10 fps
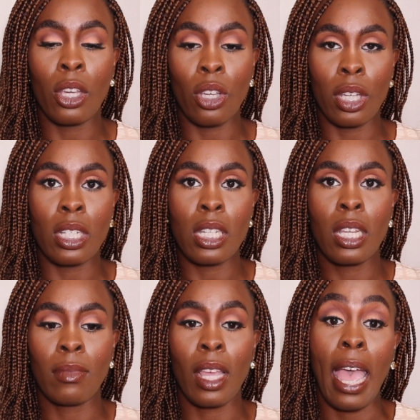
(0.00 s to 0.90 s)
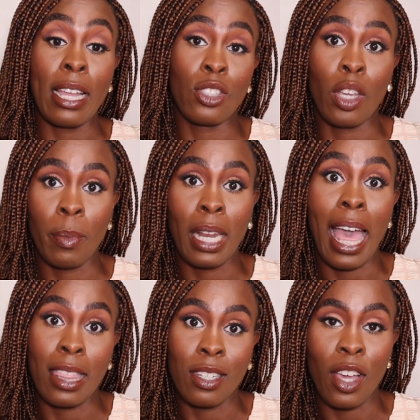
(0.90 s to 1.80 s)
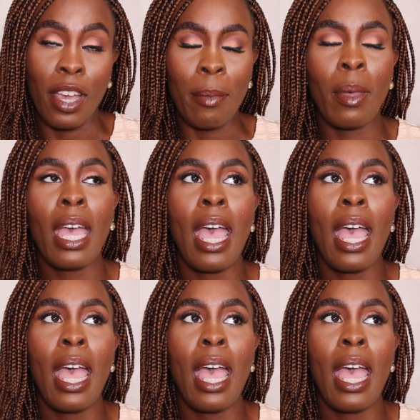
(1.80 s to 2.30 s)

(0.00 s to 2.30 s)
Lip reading: good at German at the time.